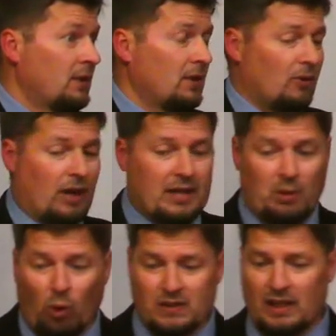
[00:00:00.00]
Okay, he
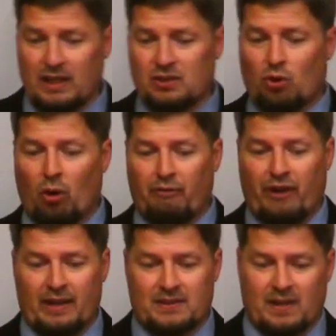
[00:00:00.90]
wasn't in his
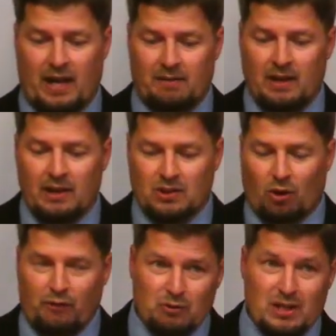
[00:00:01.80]
glorified state. So
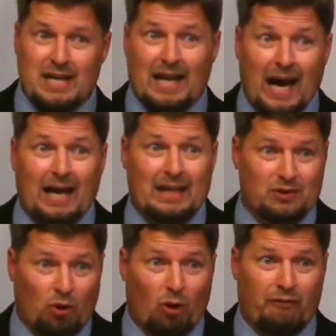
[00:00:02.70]
if you see God in his
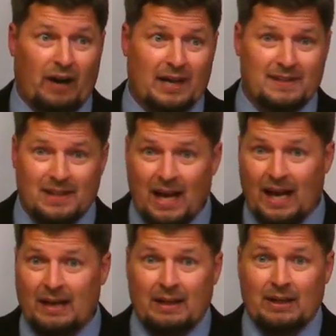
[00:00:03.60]
glorified
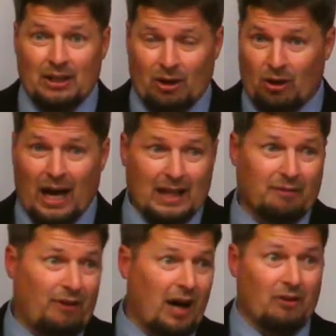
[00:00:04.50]
state, you know, God the
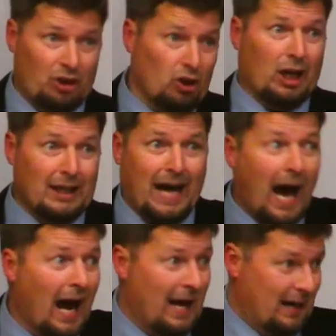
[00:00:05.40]
Father, you're going to
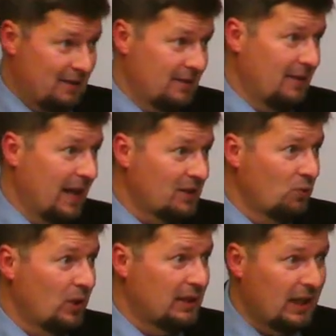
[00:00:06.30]
die. And that's
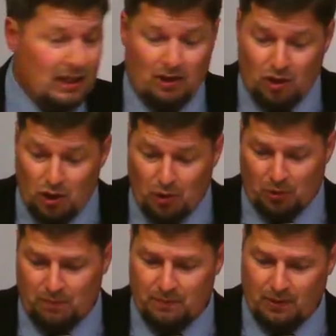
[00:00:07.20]
what Gideon
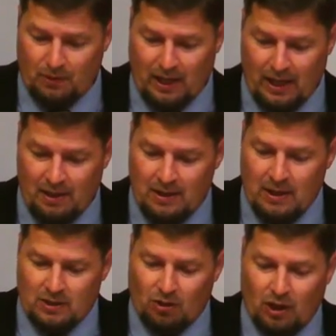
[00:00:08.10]
knew. Okay?
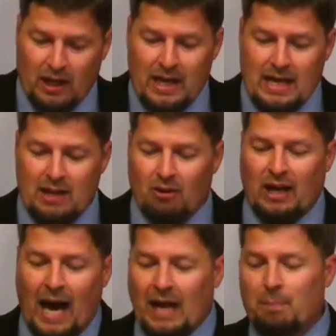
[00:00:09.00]
So look, either
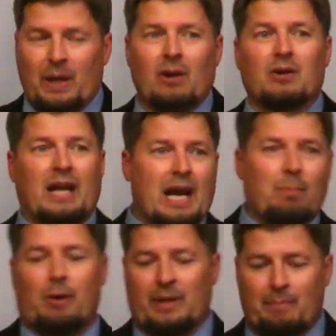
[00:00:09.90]
God appeared to
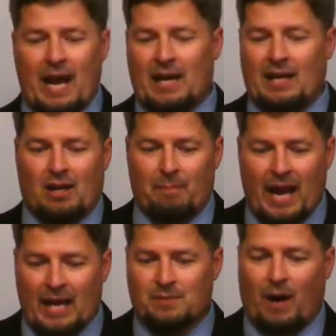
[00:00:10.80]
Abram in, man, in a
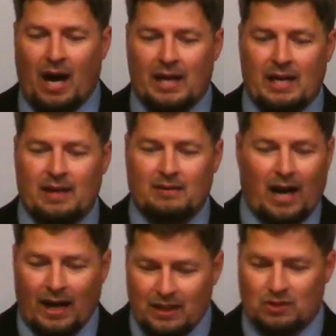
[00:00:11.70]
man's body,
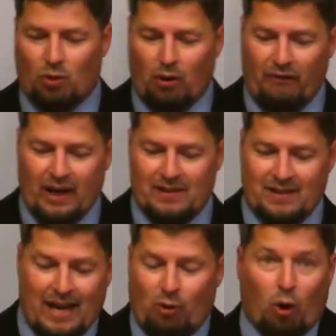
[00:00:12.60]
not in his glorified
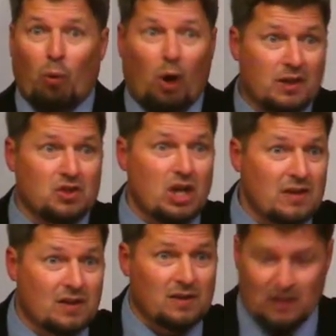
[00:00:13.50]
state, or it was
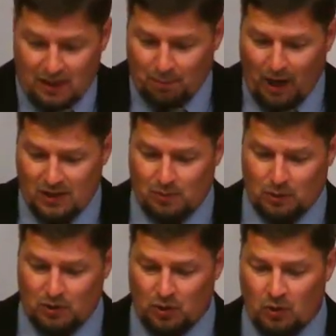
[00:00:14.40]
Jesus. That's possible
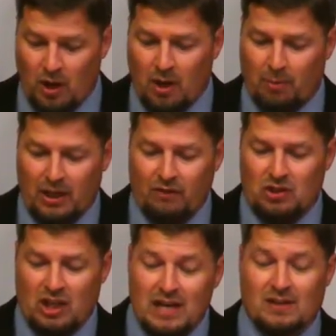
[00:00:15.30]
too. But even
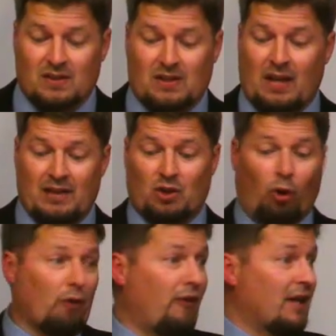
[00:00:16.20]
Jesus has a
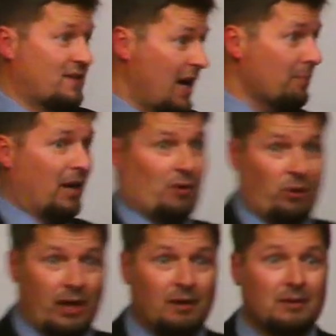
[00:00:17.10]
glorified state, by the
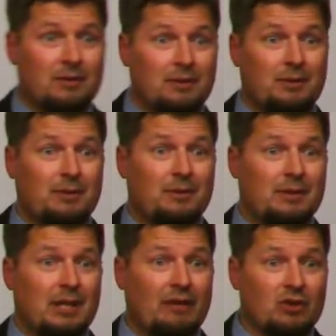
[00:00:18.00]
way.
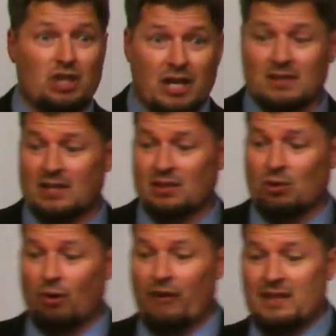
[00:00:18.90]
Even Jesus has a
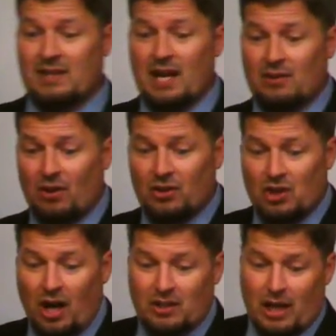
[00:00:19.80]
glorified state. Turn to
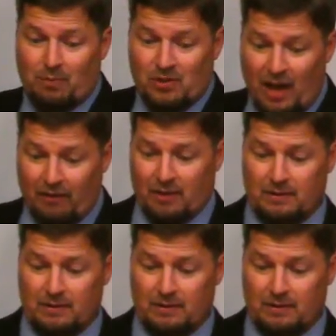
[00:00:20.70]
John chapter 7.